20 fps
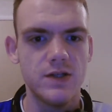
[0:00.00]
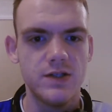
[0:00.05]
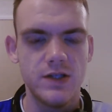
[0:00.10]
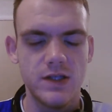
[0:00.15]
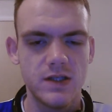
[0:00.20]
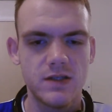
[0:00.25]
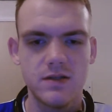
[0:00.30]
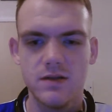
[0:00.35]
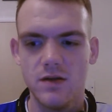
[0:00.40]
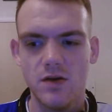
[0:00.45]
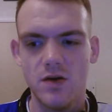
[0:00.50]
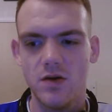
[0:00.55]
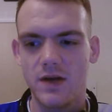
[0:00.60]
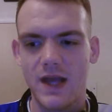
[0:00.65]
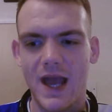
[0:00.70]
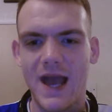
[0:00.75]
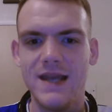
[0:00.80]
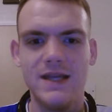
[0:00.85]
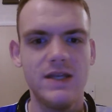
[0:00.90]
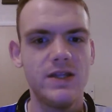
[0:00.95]
He doesn't look
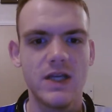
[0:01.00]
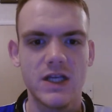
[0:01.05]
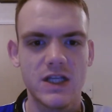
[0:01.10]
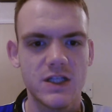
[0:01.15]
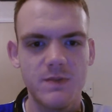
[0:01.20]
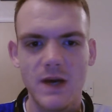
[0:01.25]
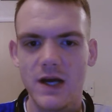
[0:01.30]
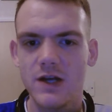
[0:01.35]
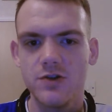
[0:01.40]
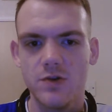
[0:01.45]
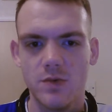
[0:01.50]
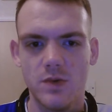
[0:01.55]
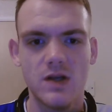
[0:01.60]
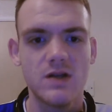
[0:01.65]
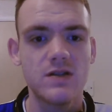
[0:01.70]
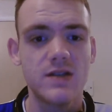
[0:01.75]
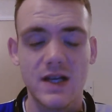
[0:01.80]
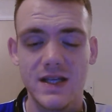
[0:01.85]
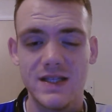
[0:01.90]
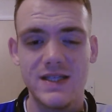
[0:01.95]
anything special. He
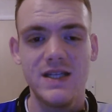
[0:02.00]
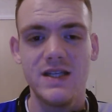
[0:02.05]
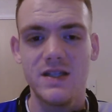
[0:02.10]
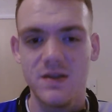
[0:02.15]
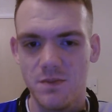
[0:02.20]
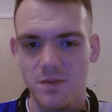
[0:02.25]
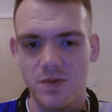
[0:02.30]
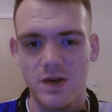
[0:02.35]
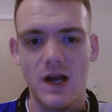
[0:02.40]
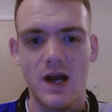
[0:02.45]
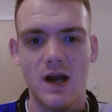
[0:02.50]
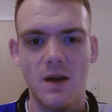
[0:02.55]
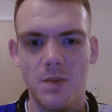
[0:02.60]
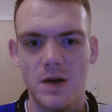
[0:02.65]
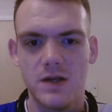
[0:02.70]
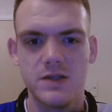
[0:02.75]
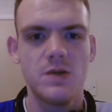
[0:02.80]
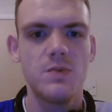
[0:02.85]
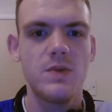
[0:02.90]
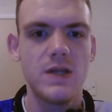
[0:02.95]
looks like a decent player, but I
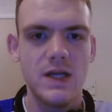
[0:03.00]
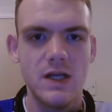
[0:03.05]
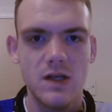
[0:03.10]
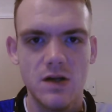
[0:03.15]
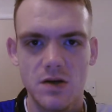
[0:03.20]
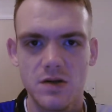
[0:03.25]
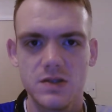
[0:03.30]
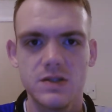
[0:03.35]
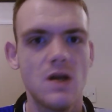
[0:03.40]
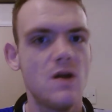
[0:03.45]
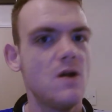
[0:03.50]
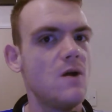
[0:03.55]
don't think he looks,